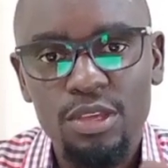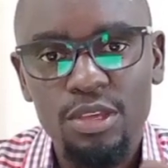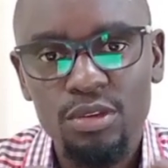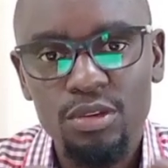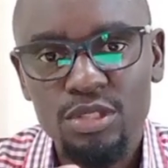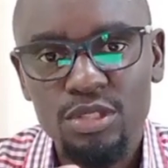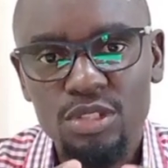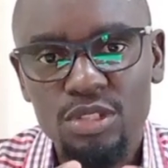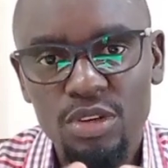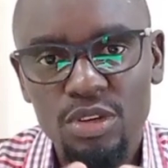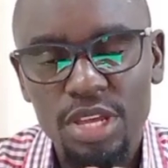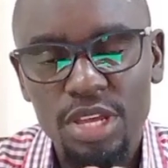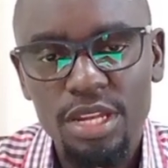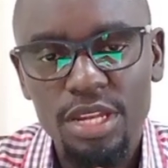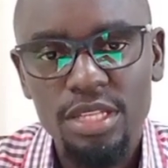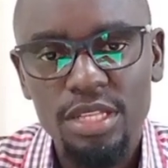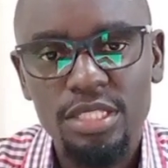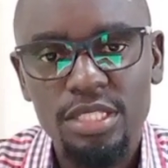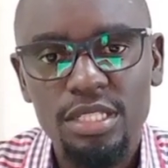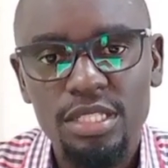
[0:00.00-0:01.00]
use your
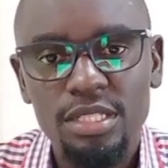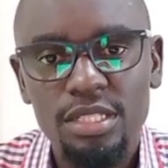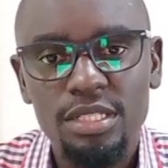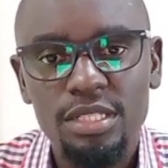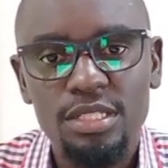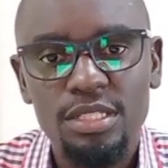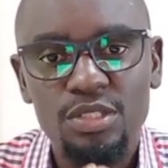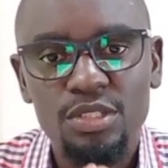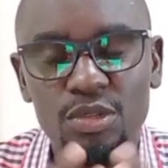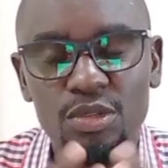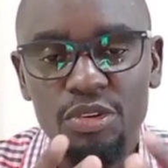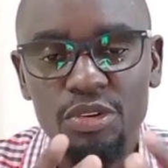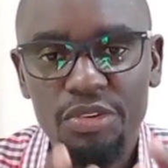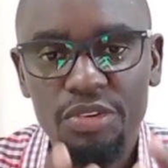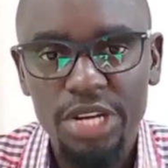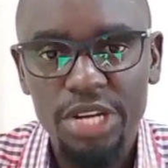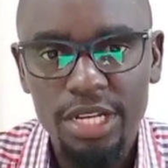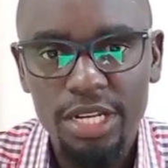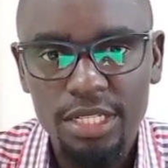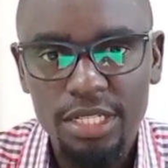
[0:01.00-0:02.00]
energy to
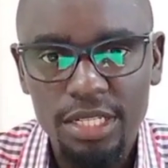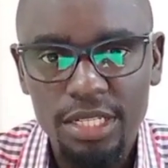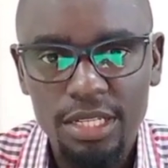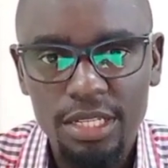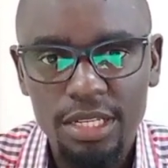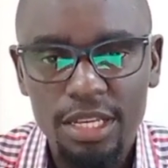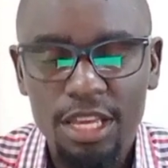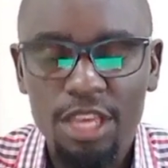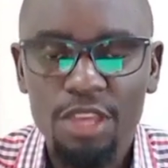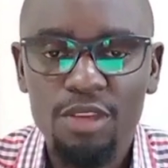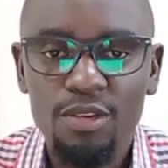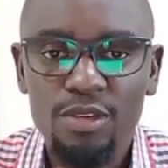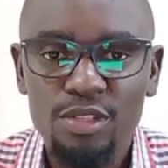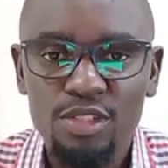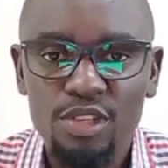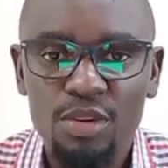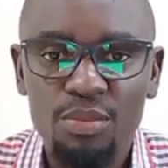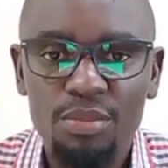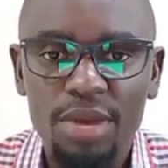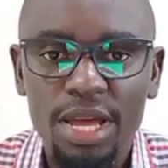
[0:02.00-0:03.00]
create,
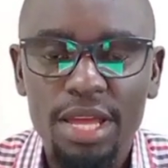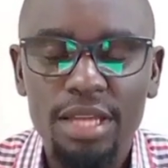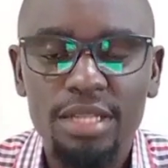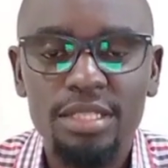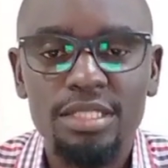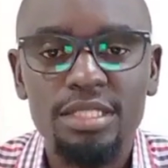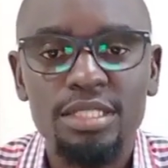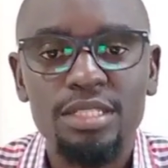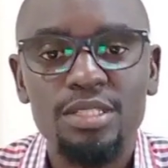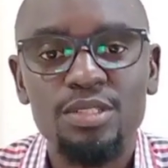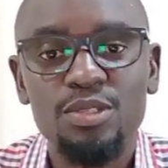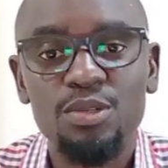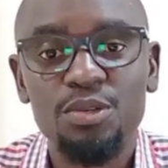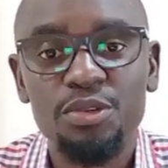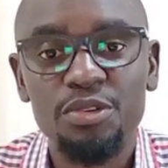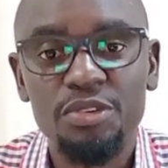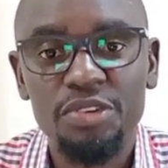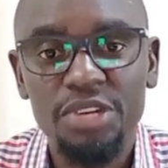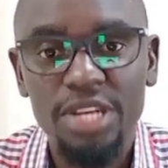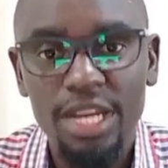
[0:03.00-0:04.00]
use your mind to
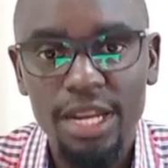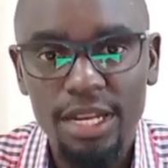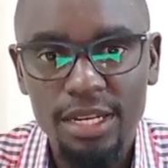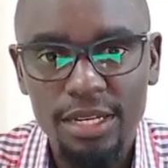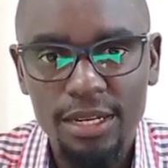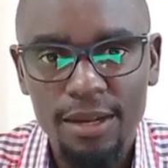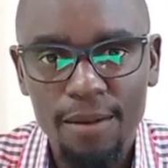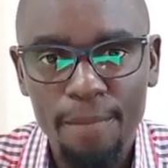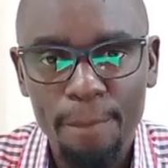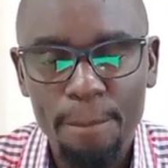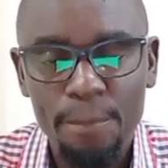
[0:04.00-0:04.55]
create.